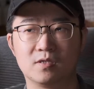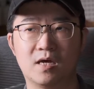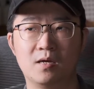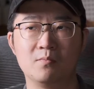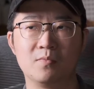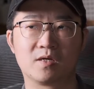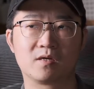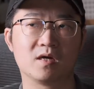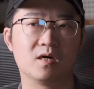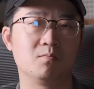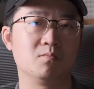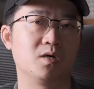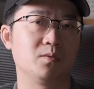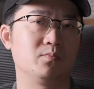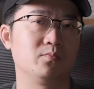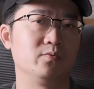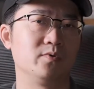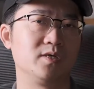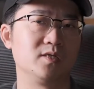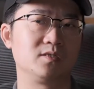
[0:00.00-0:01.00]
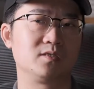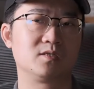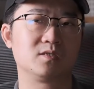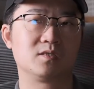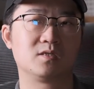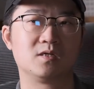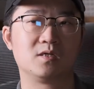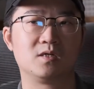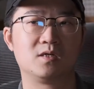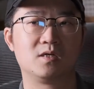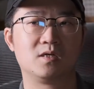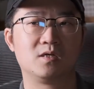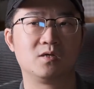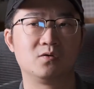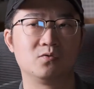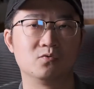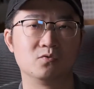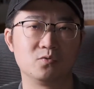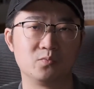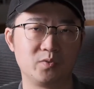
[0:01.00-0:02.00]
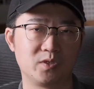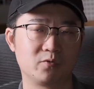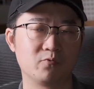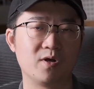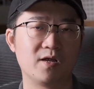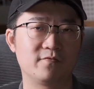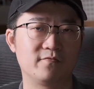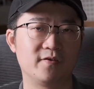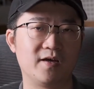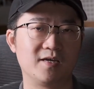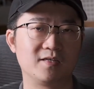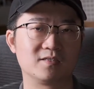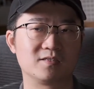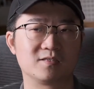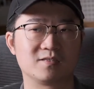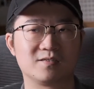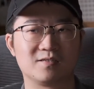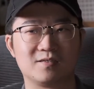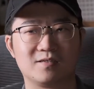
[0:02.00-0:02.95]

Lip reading: I may come up with would be graphite.